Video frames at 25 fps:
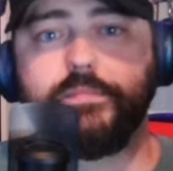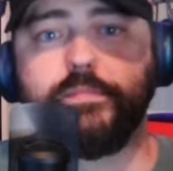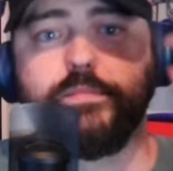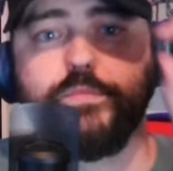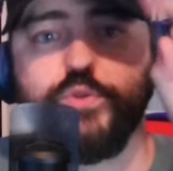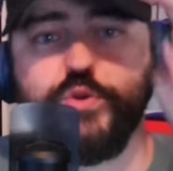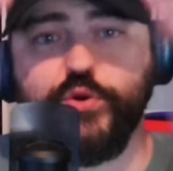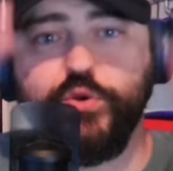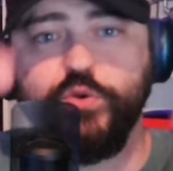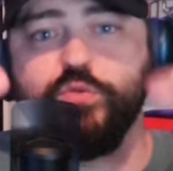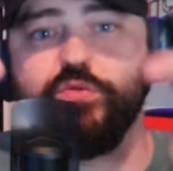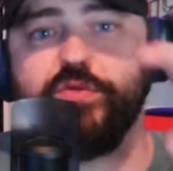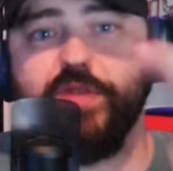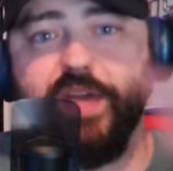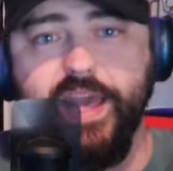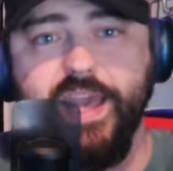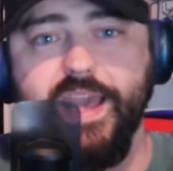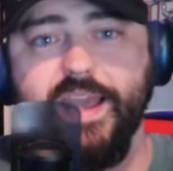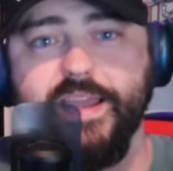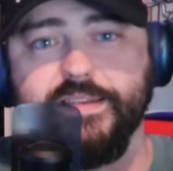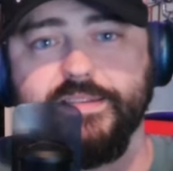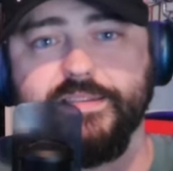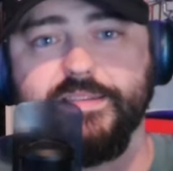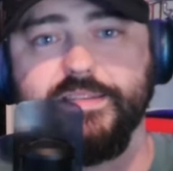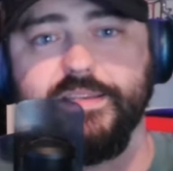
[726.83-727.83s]
Do
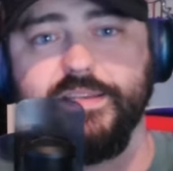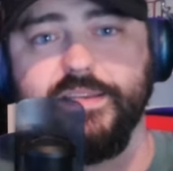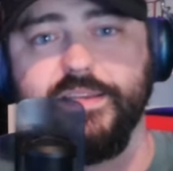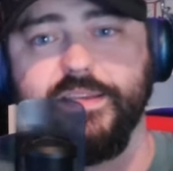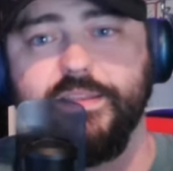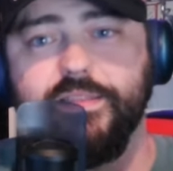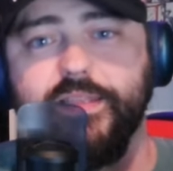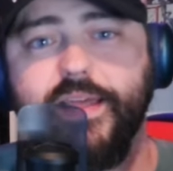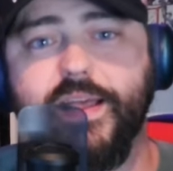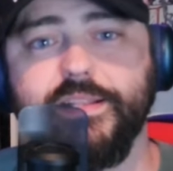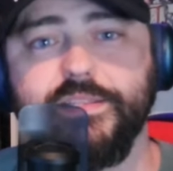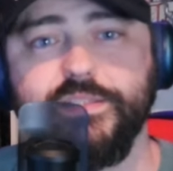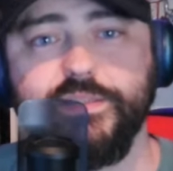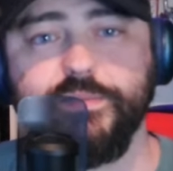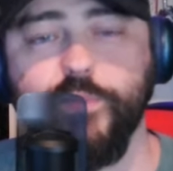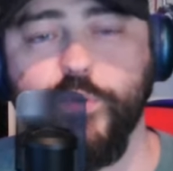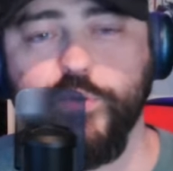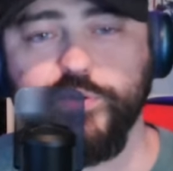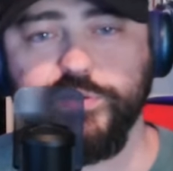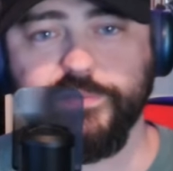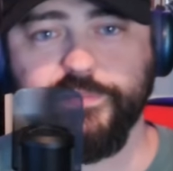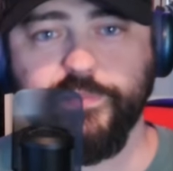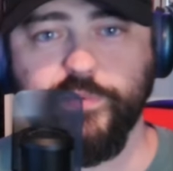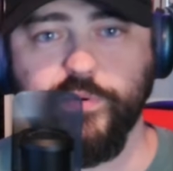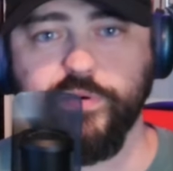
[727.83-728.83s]
that. That's the
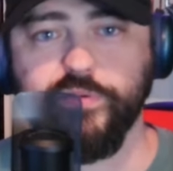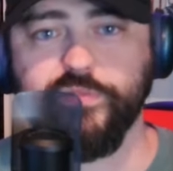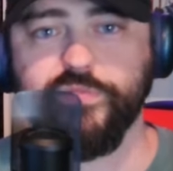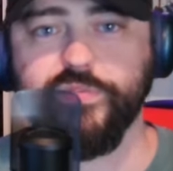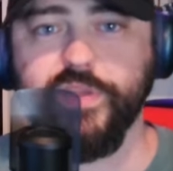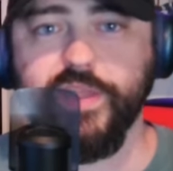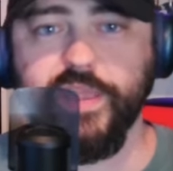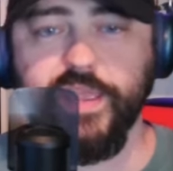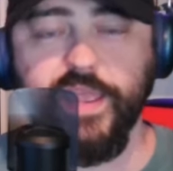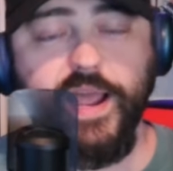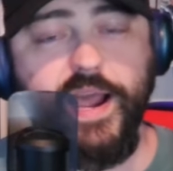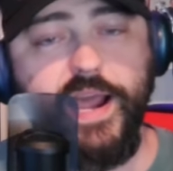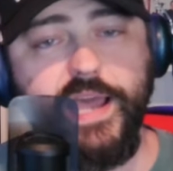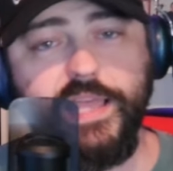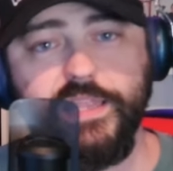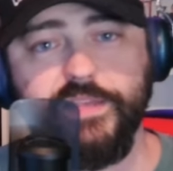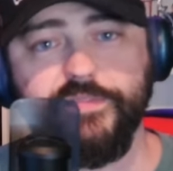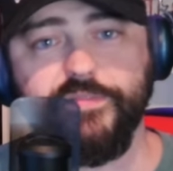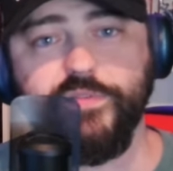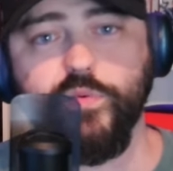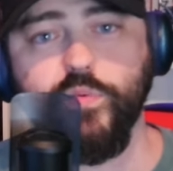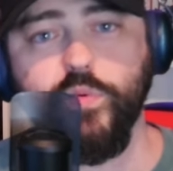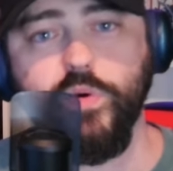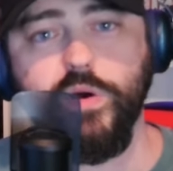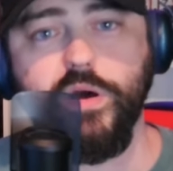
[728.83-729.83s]
most important thing. I
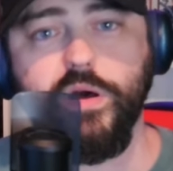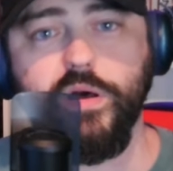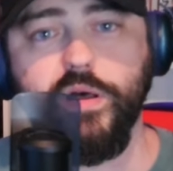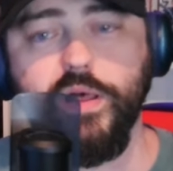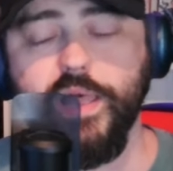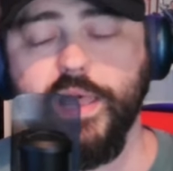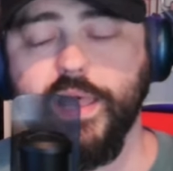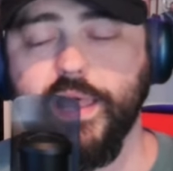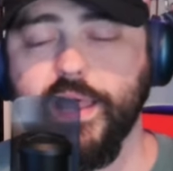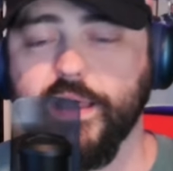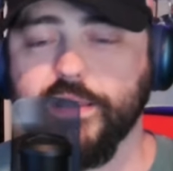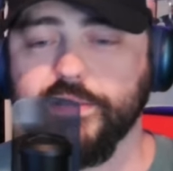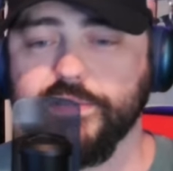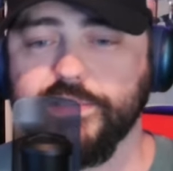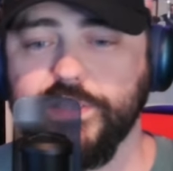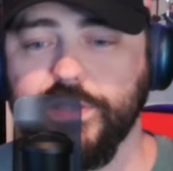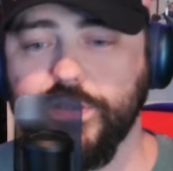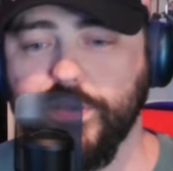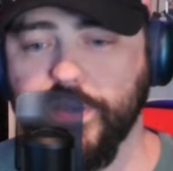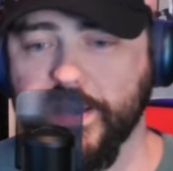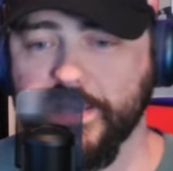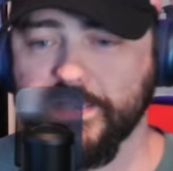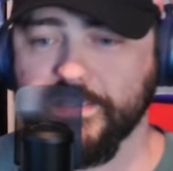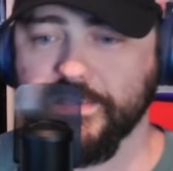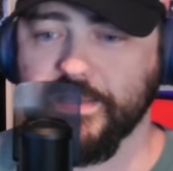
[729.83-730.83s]
love you all. I'll see
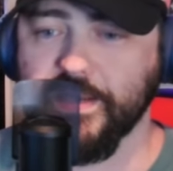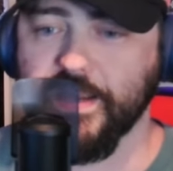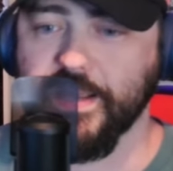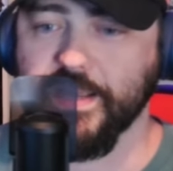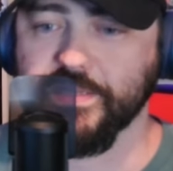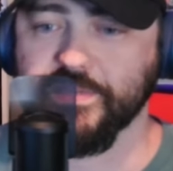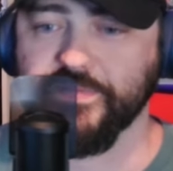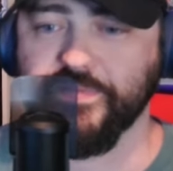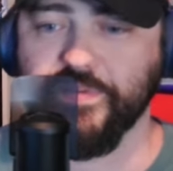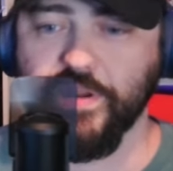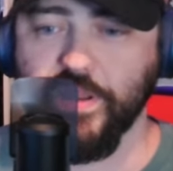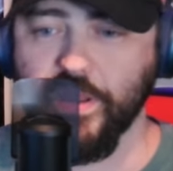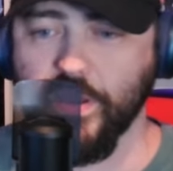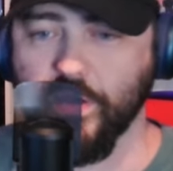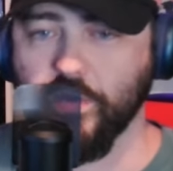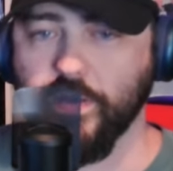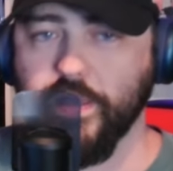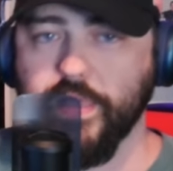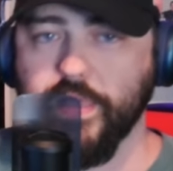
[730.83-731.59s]
you guys in the next video.